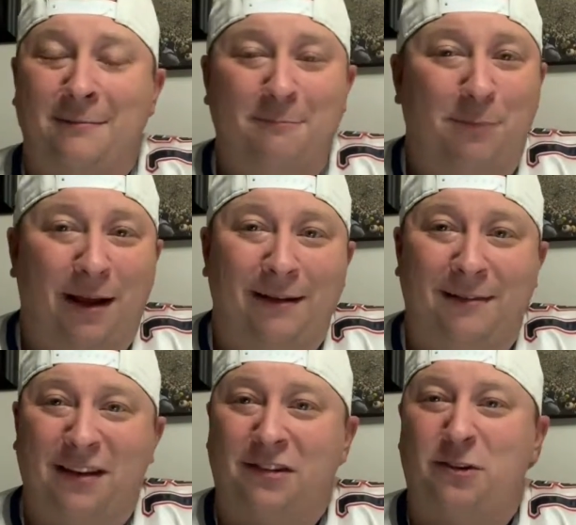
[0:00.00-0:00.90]
but
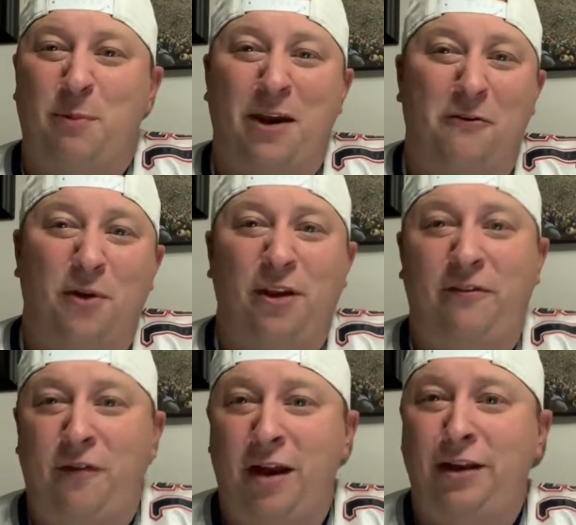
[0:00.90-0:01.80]
this has been a really
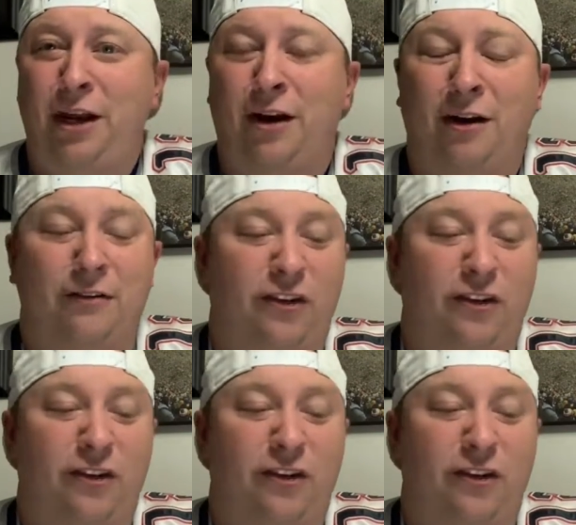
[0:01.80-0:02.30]
fun year.